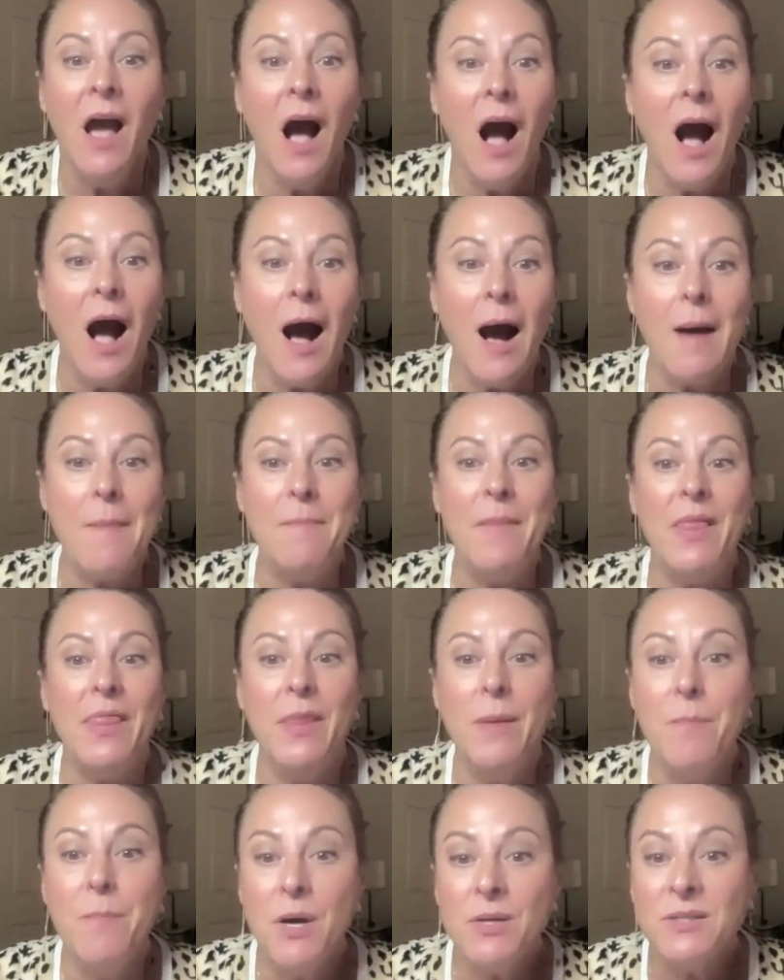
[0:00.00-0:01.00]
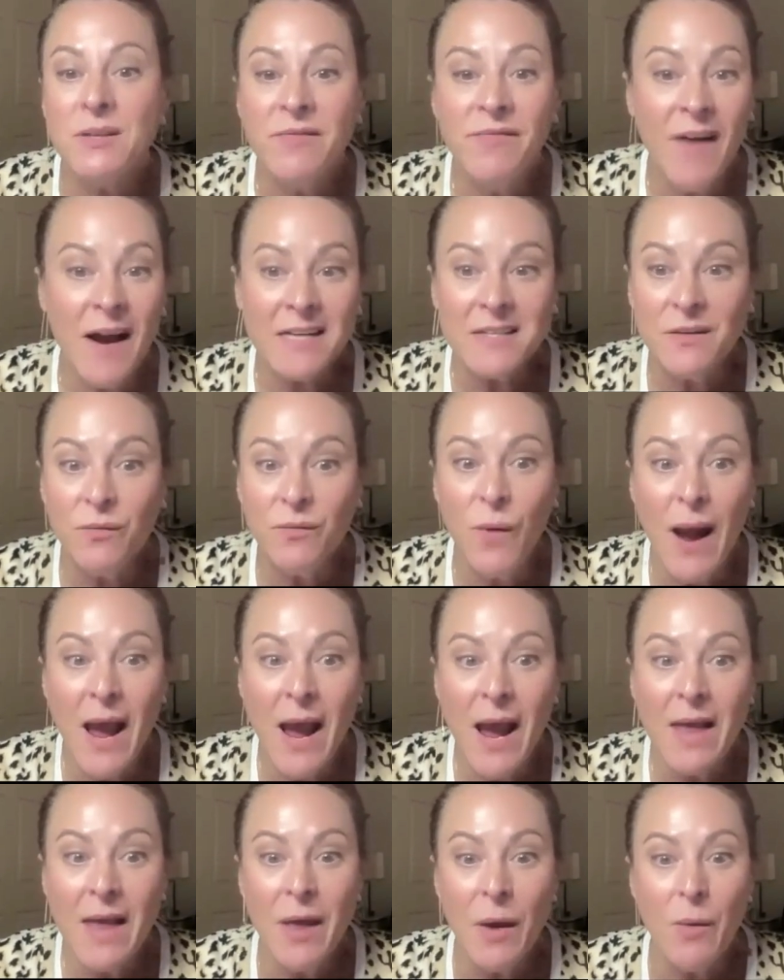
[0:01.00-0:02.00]
The most effective
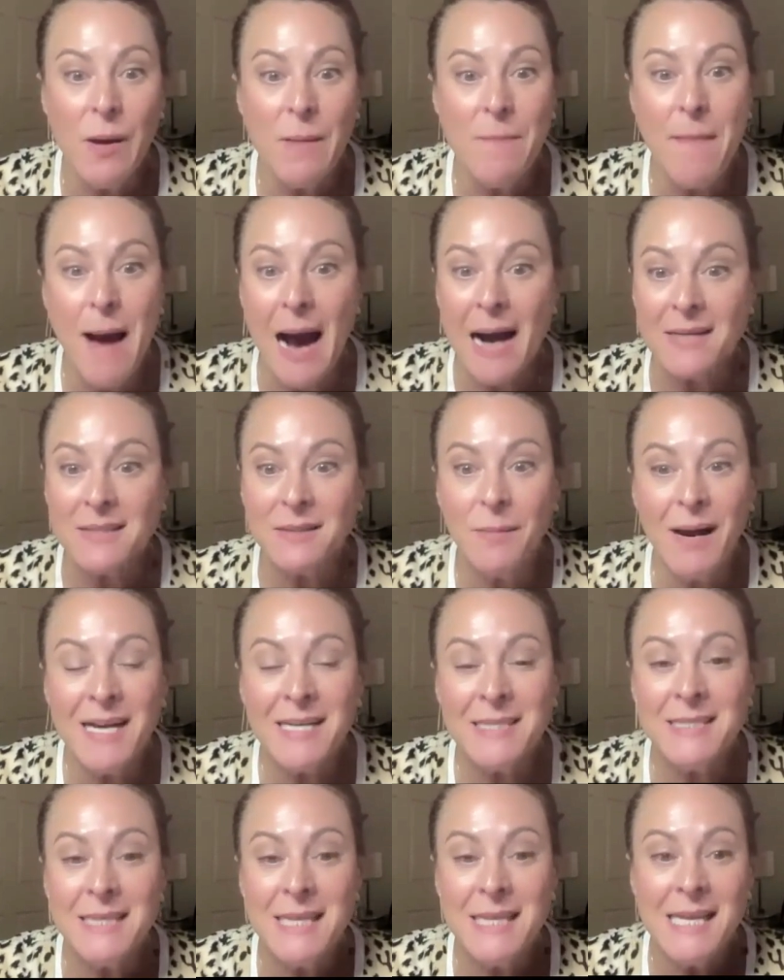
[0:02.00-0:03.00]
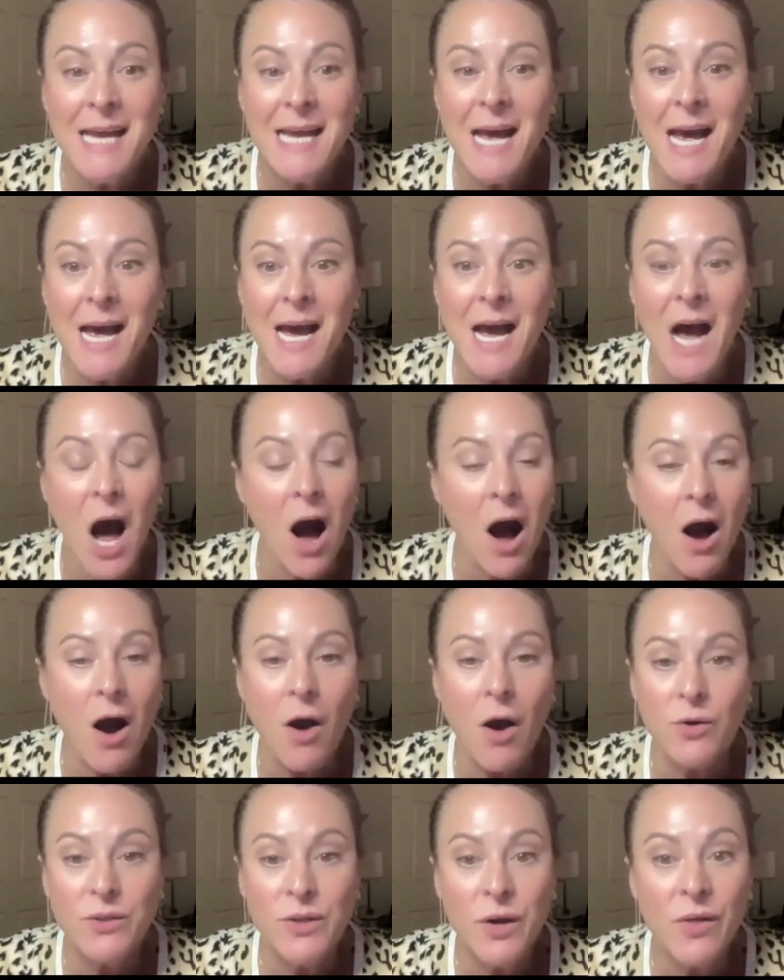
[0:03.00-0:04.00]
way that we maximize the
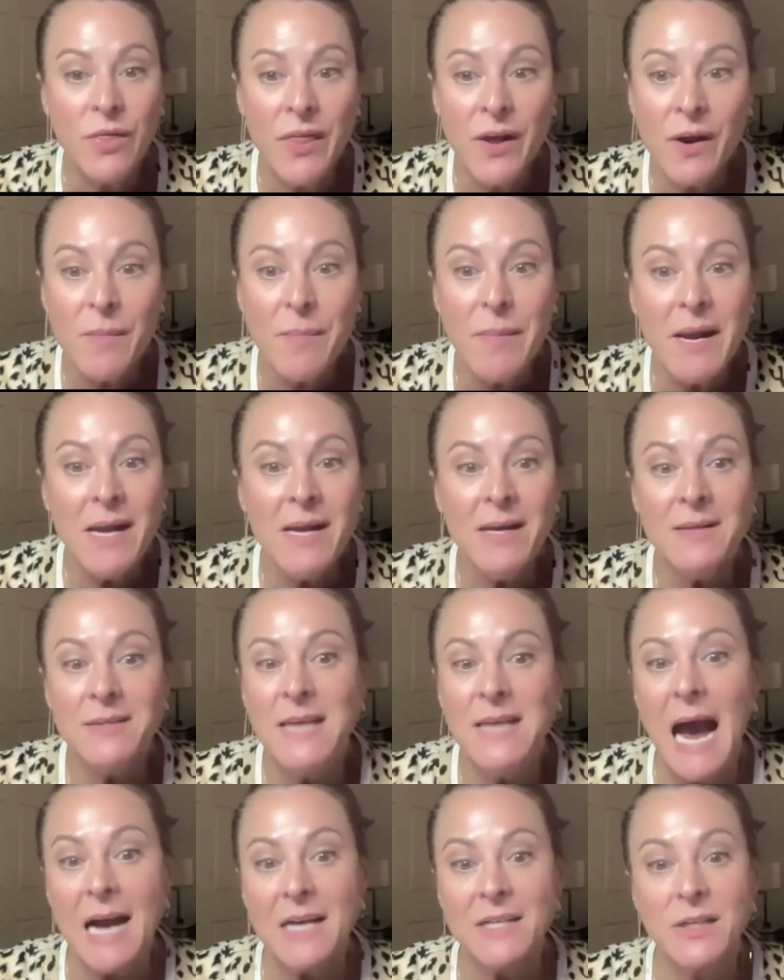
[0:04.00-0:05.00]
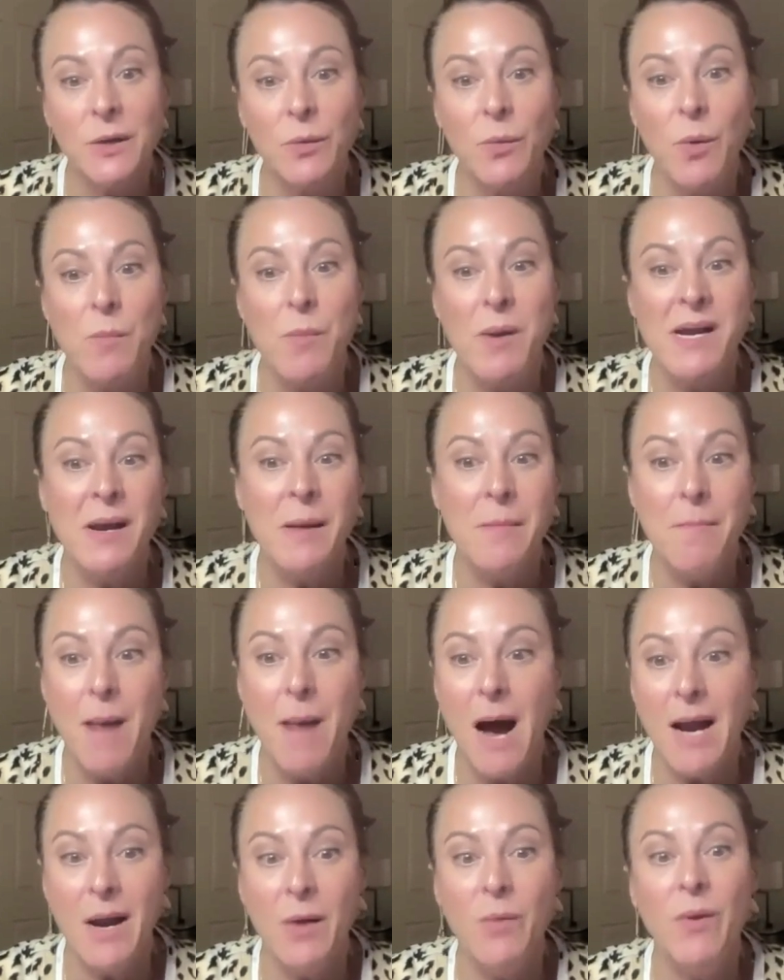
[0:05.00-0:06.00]
ozone therapy is actually when we
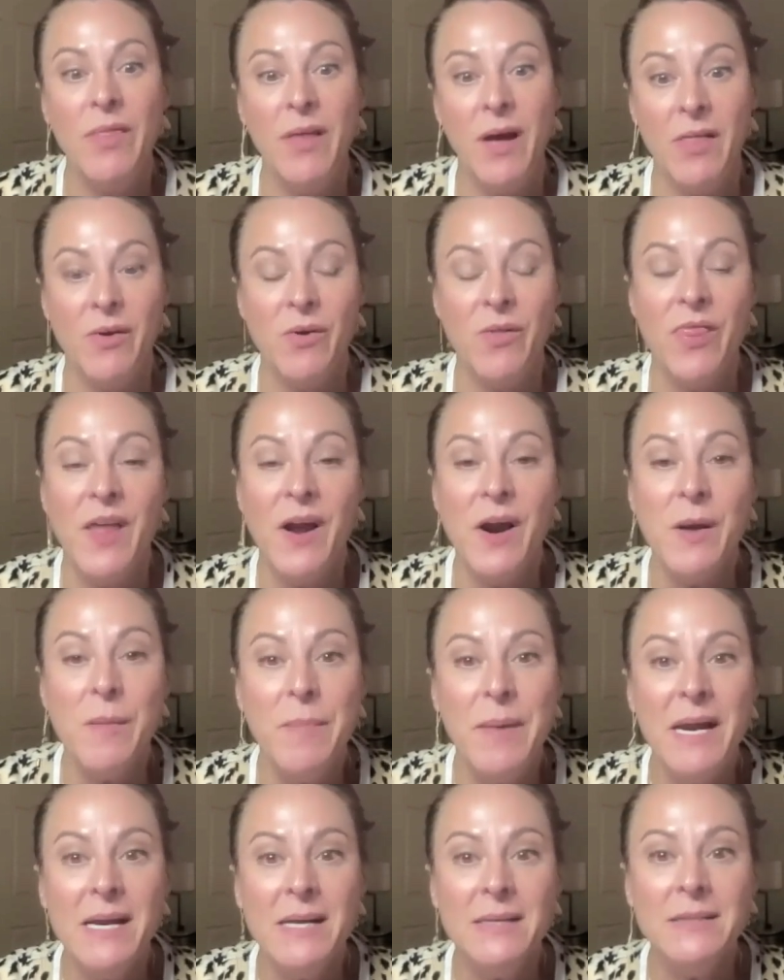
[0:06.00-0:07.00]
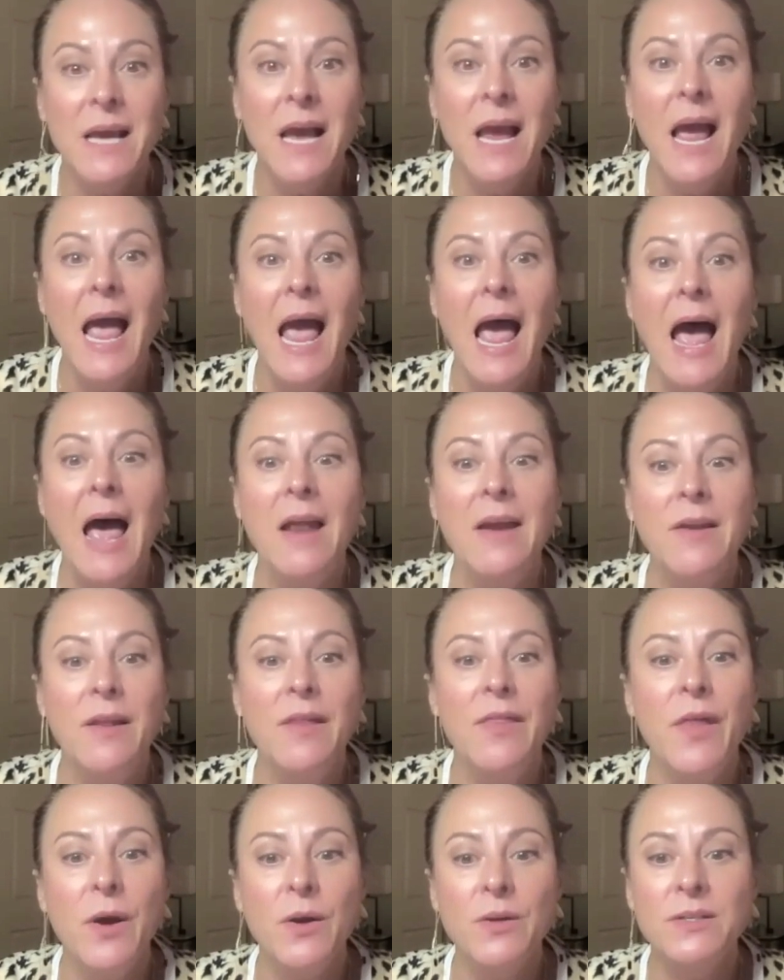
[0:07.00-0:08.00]
combine it with other therapies, and
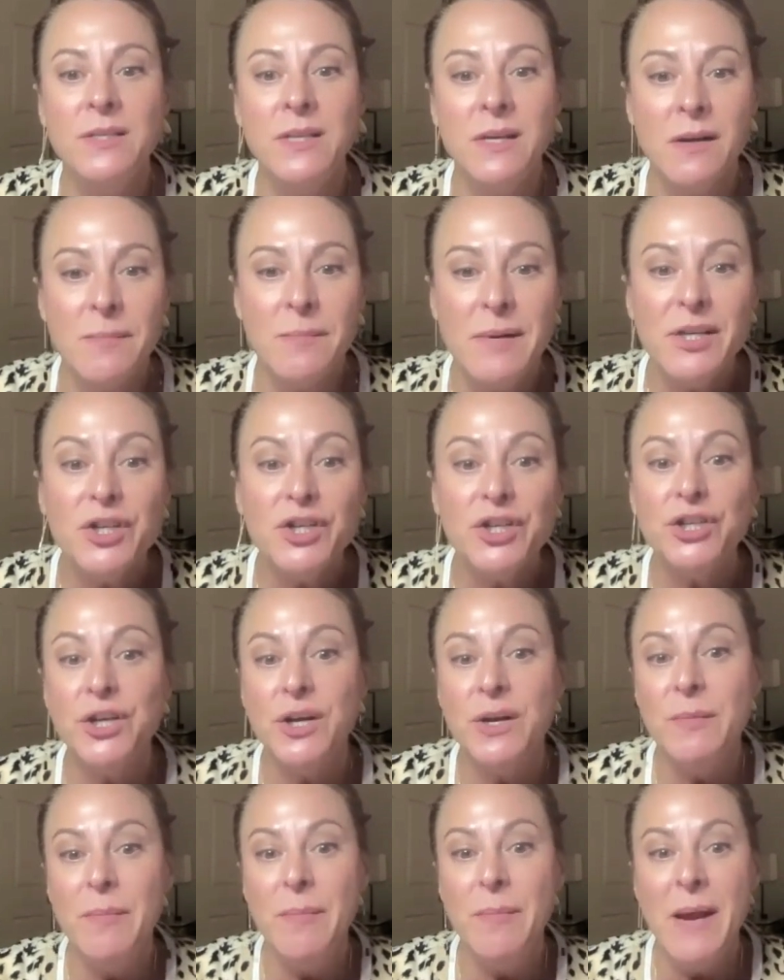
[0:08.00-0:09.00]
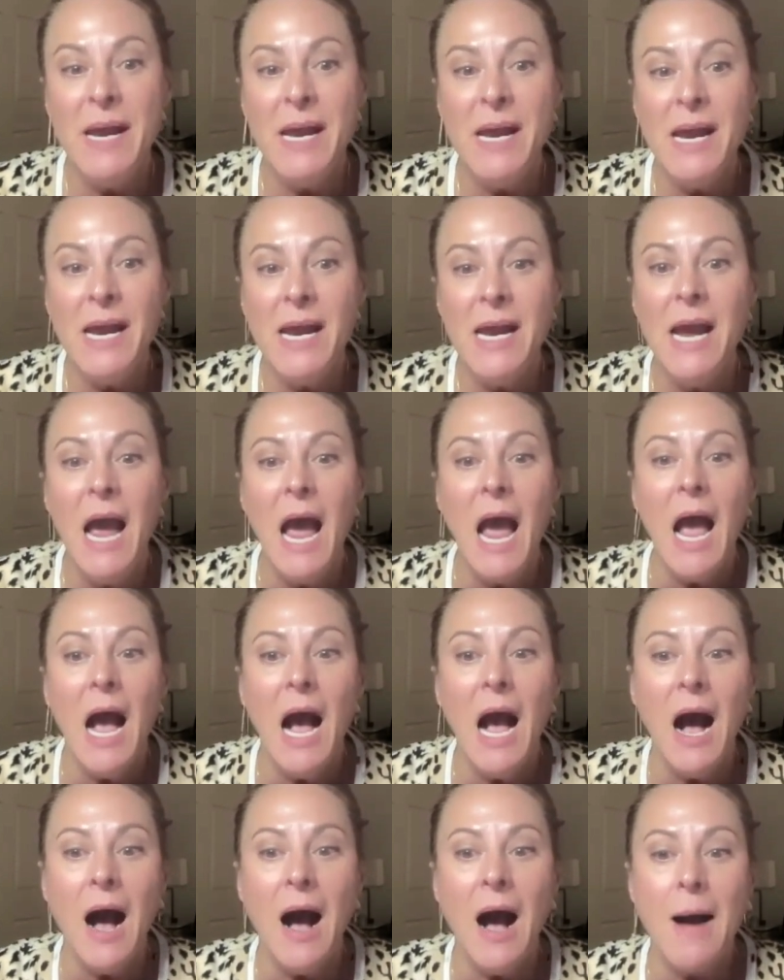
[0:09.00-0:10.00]
those therapies should be
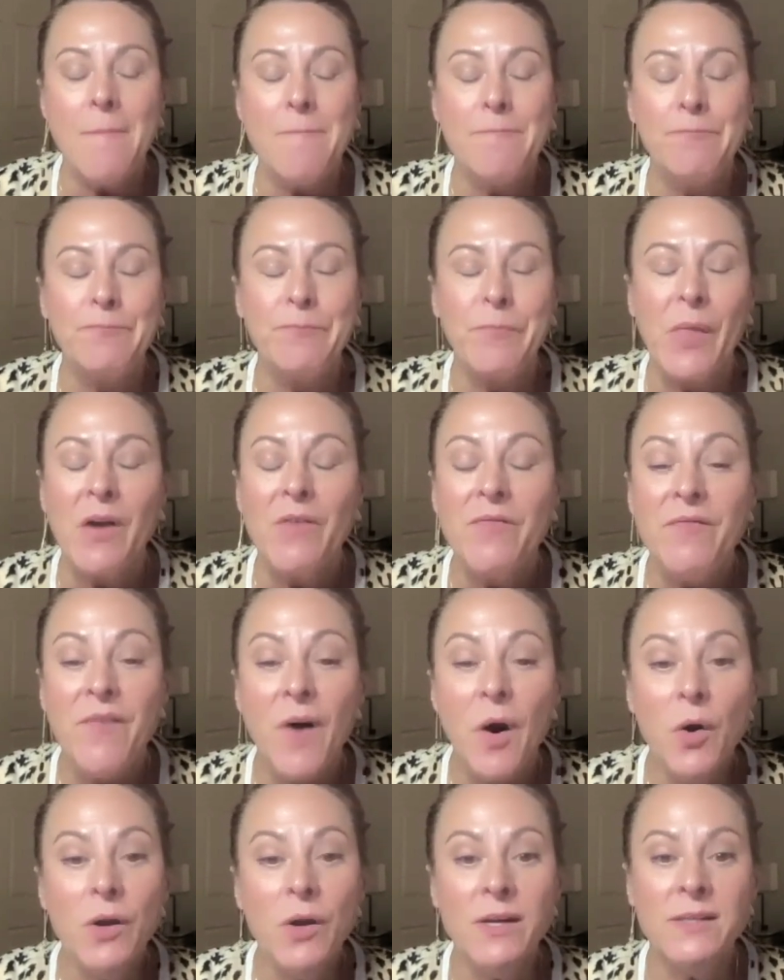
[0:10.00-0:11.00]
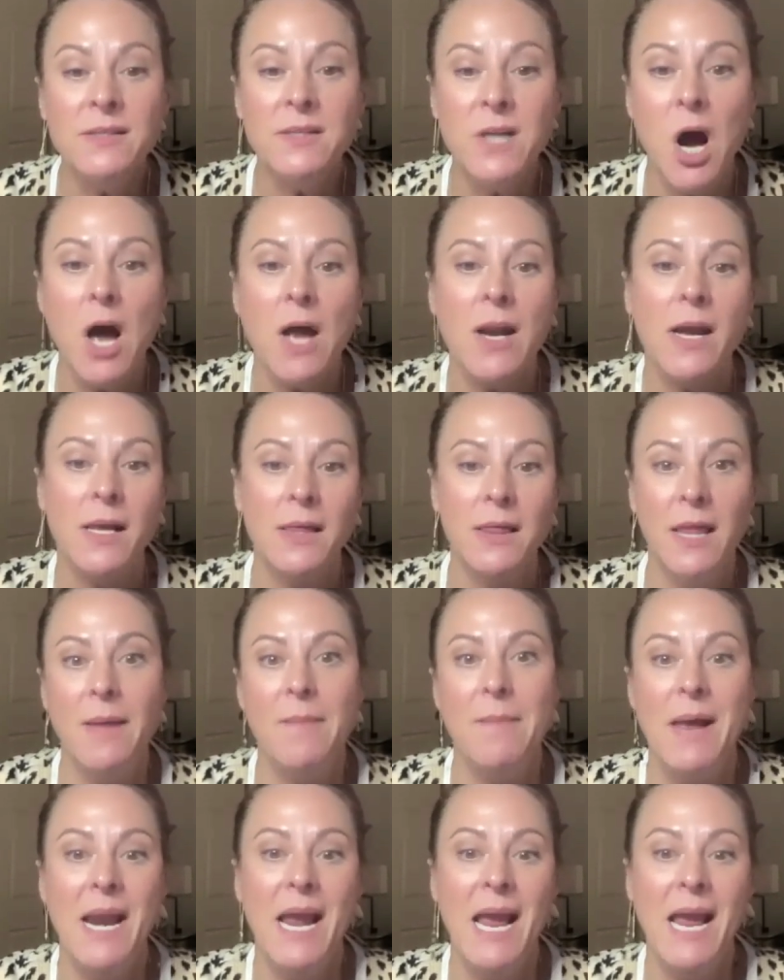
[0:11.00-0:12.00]
focused on
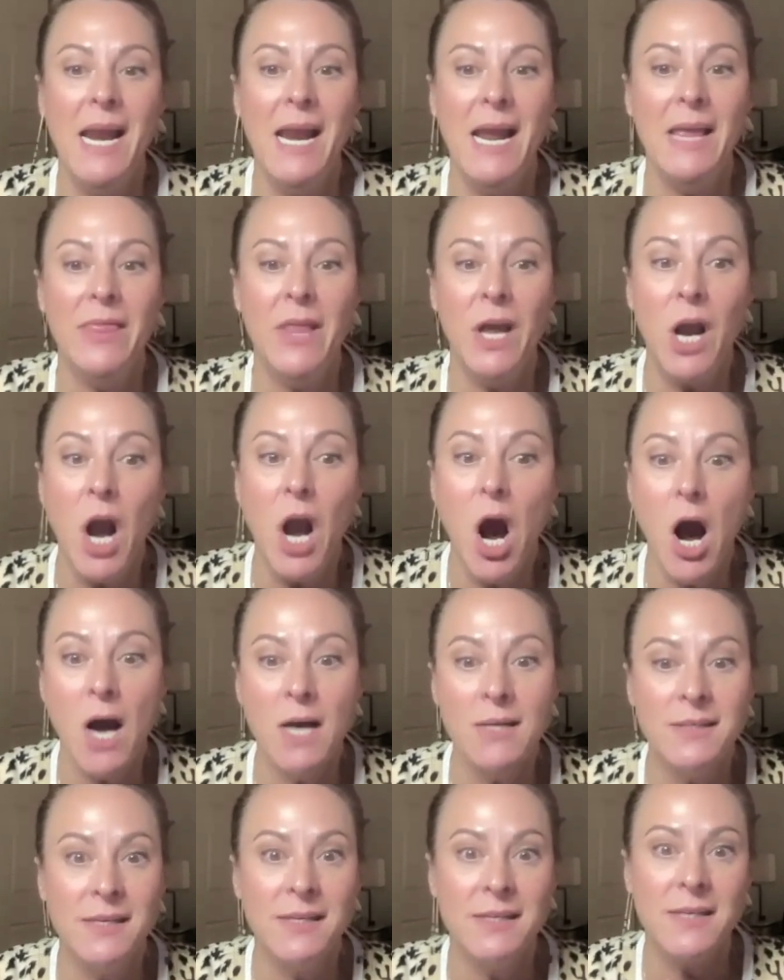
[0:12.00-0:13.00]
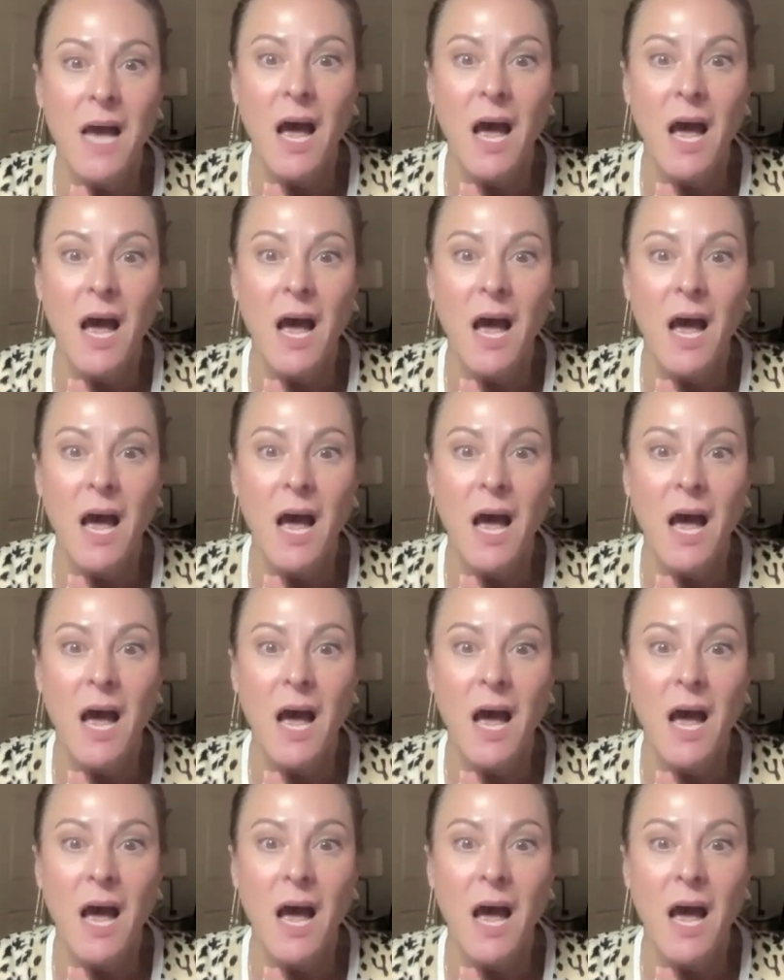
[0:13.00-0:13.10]
eliminating the causes